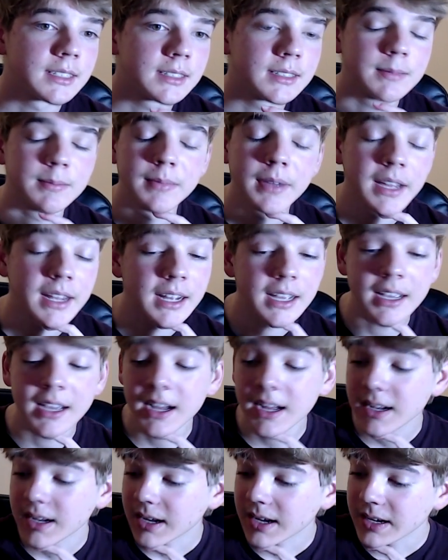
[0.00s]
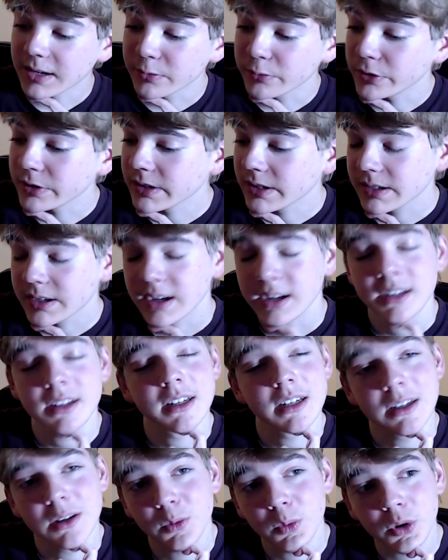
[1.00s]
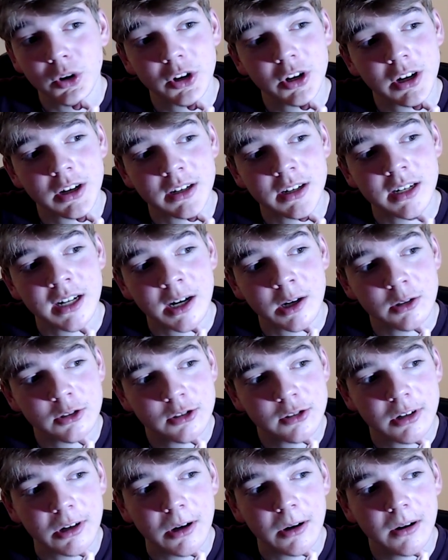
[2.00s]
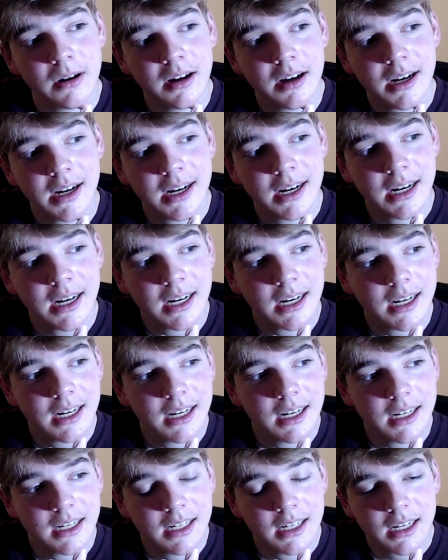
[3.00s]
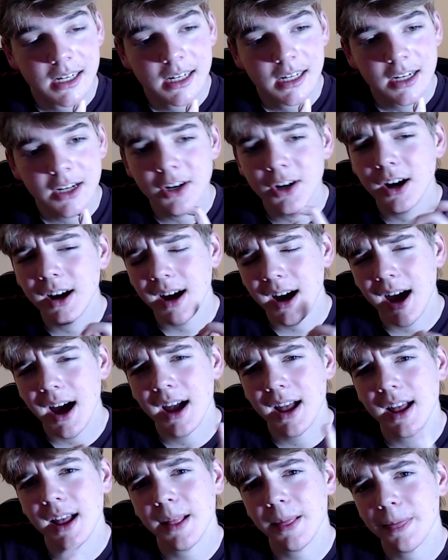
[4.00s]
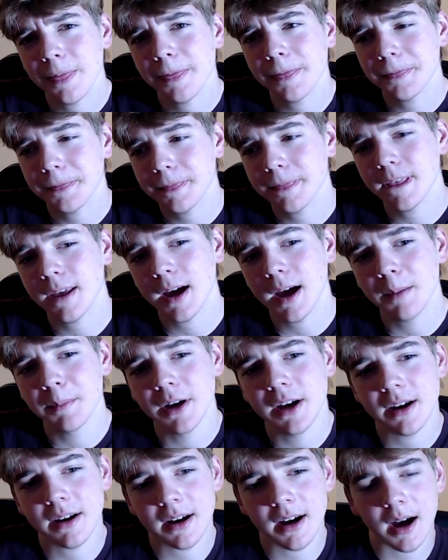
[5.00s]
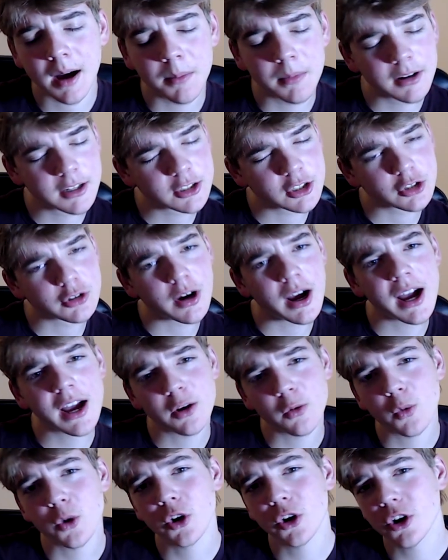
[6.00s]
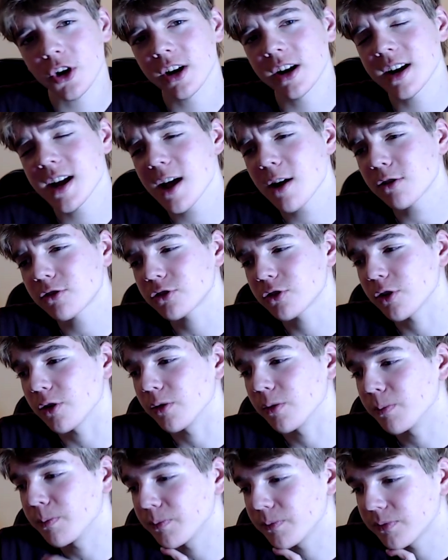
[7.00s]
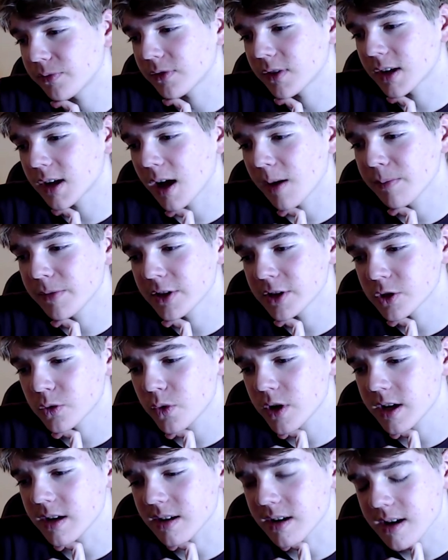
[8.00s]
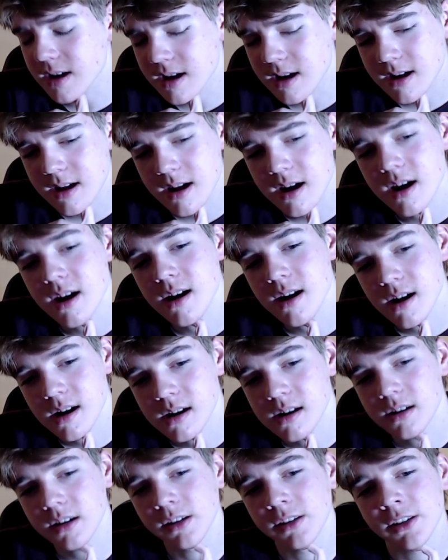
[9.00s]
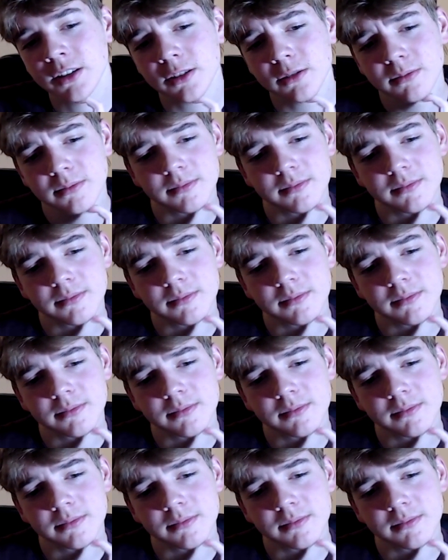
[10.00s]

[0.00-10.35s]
Man, I got I really gotta work on an outro. You know, I'm a I'm gonna try to work on an outro come this week you know?